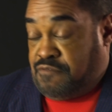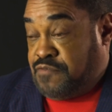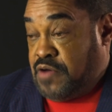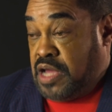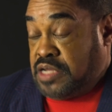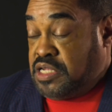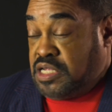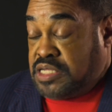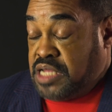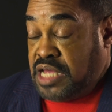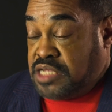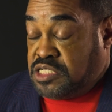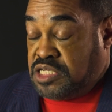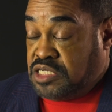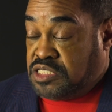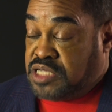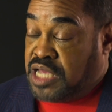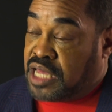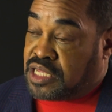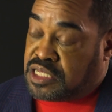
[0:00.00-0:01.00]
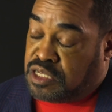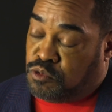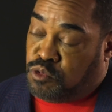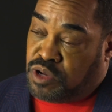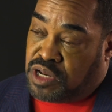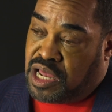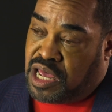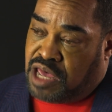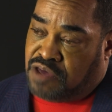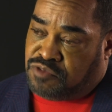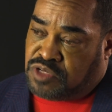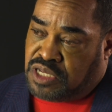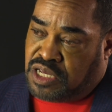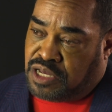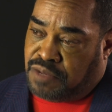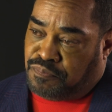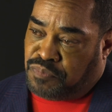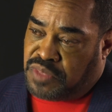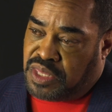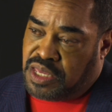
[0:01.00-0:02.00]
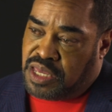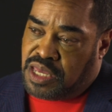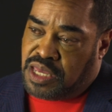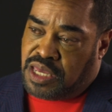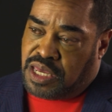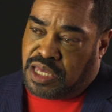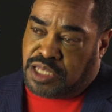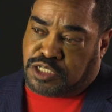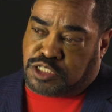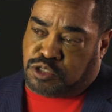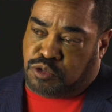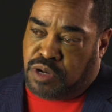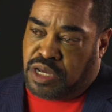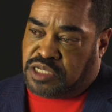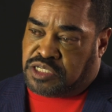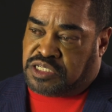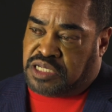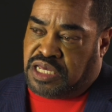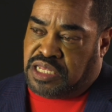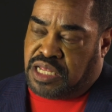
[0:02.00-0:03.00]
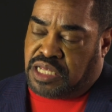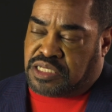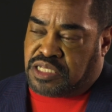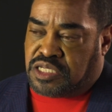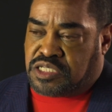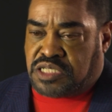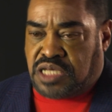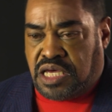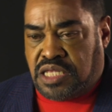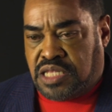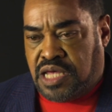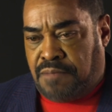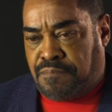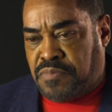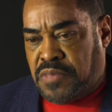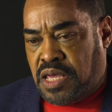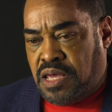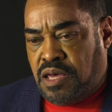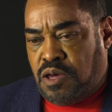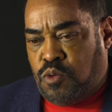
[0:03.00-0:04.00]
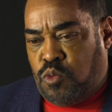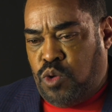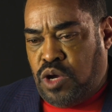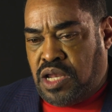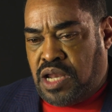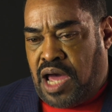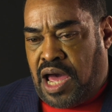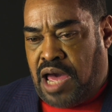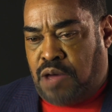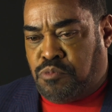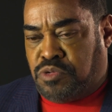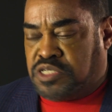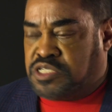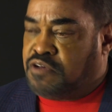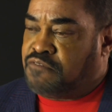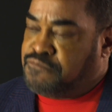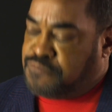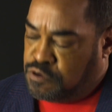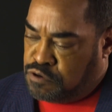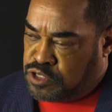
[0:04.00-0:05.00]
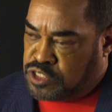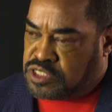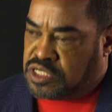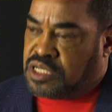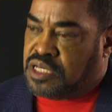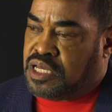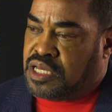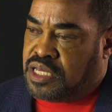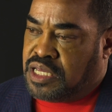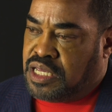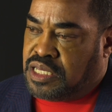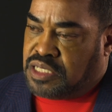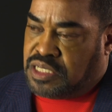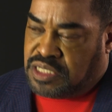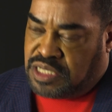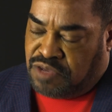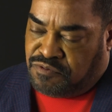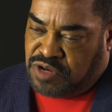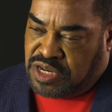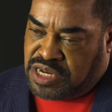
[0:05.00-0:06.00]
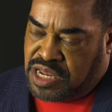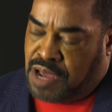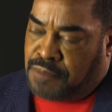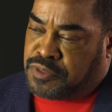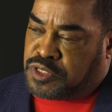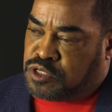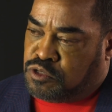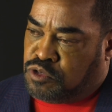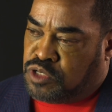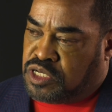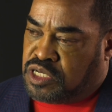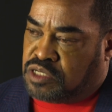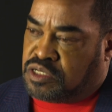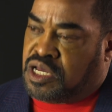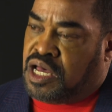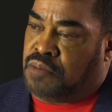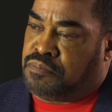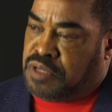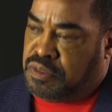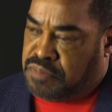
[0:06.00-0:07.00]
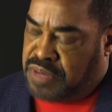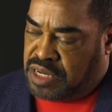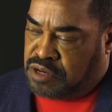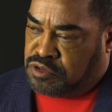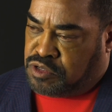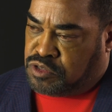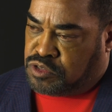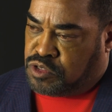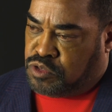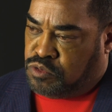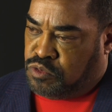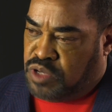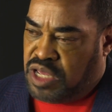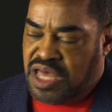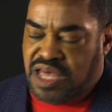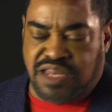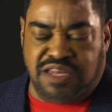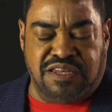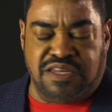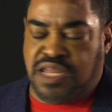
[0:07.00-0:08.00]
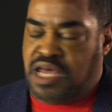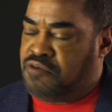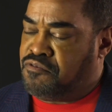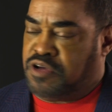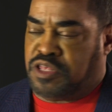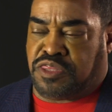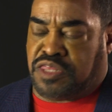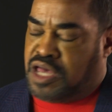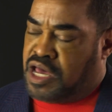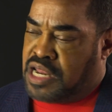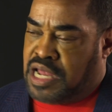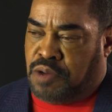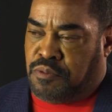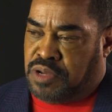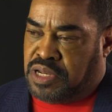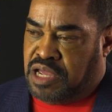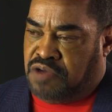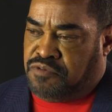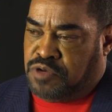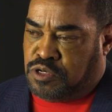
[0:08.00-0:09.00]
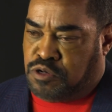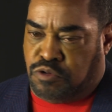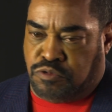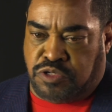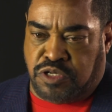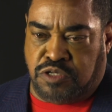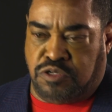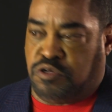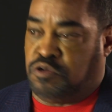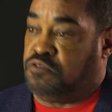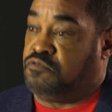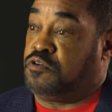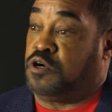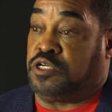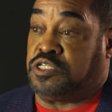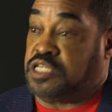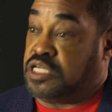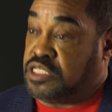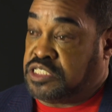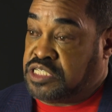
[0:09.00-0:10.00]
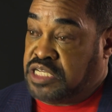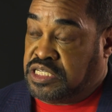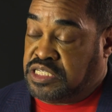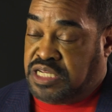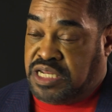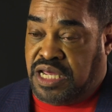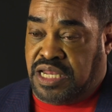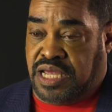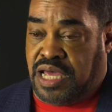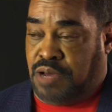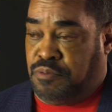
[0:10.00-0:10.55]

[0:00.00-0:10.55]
I find that that's exactly what I have done. And so I say that to say that when I was first given an opportunity to come to medical school, never thought I would ever go to the University of Cincinnati.